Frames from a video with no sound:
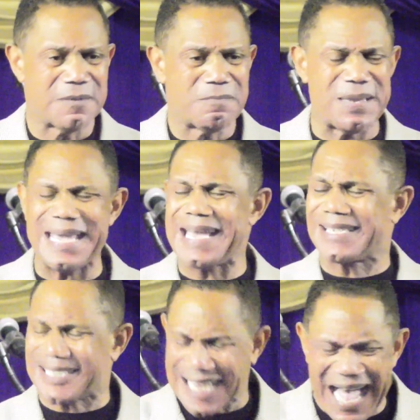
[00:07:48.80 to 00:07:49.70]
Be
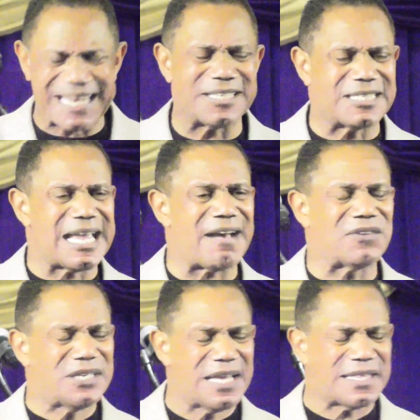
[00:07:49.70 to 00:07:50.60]
excited to have
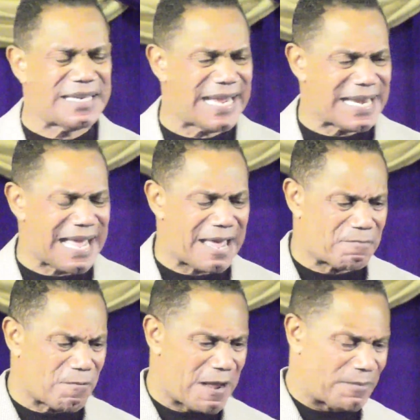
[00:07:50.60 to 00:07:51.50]
another day
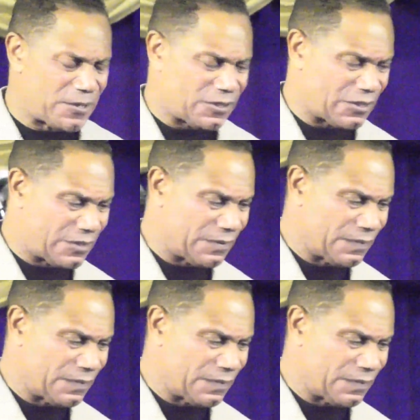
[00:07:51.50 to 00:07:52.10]
not promised.